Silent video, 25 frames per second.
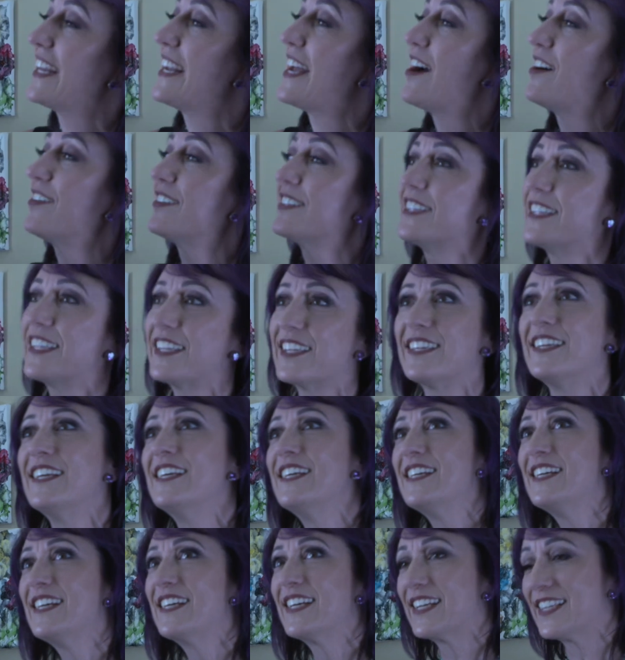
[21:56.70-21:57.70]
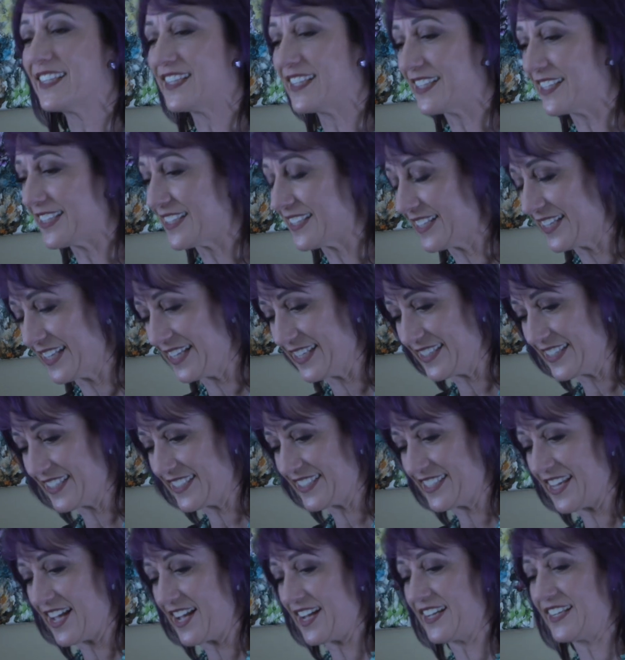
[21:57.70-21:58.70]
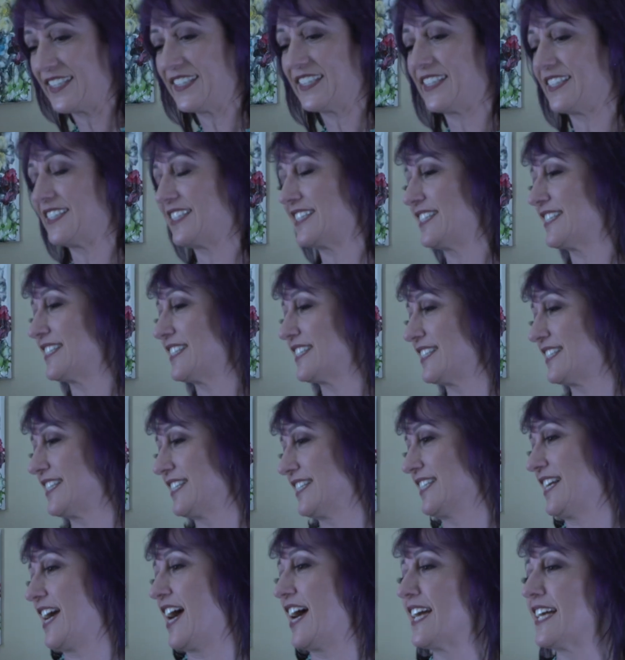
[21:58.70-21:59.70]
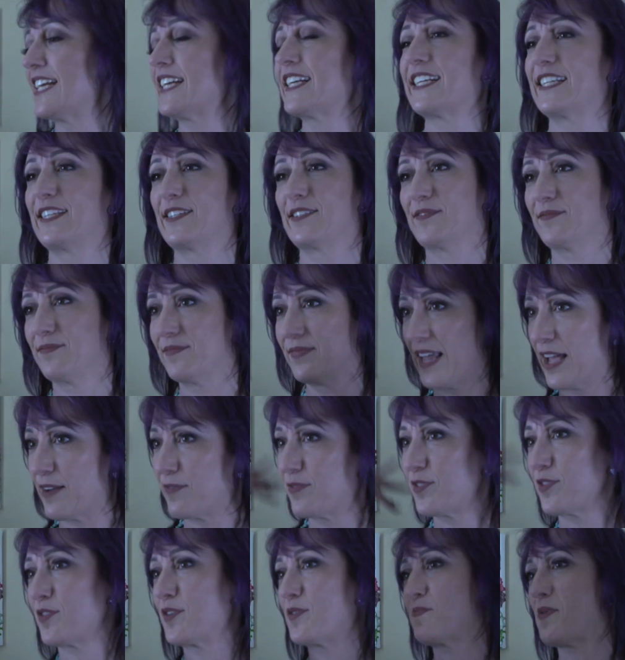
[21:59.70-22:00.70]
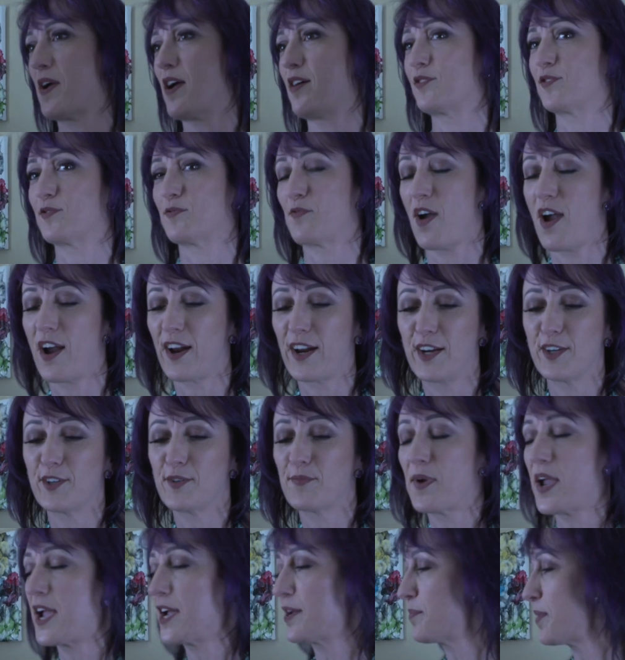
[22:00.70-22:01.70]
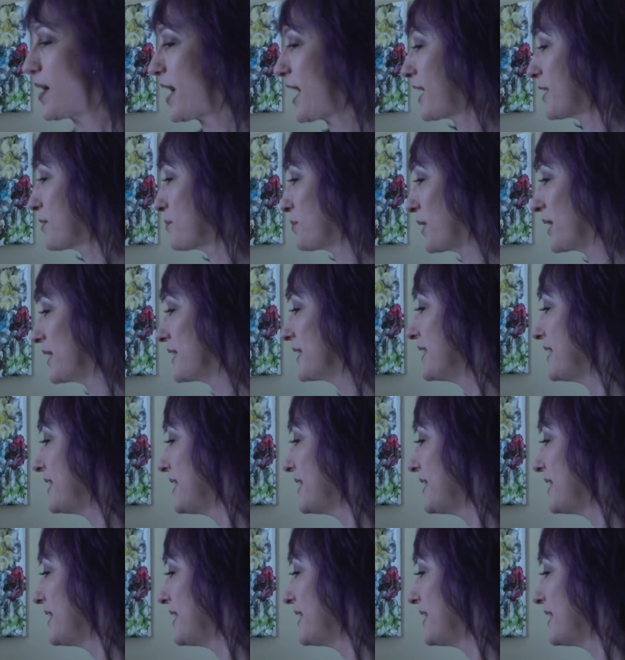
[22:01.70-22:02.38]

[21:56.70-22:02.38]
out in the sun and you hike and have 30 pounds of rock on your backpack. But